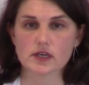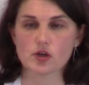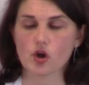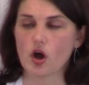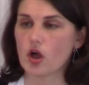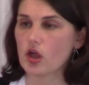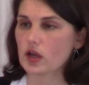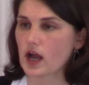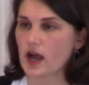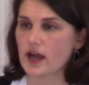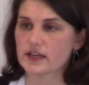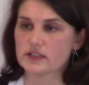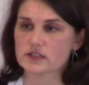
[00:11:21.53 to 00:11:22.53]
in all
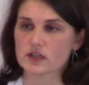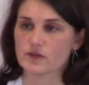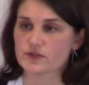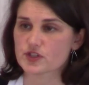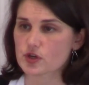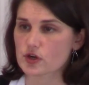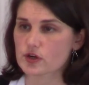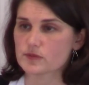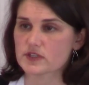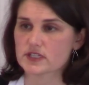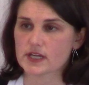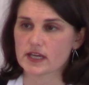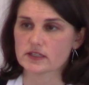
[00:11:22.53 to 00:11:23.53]
kinds of
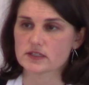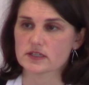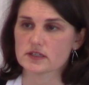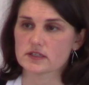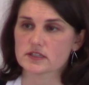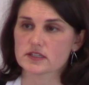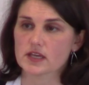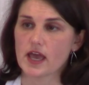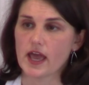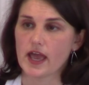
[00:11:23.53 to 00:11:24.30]
circumstances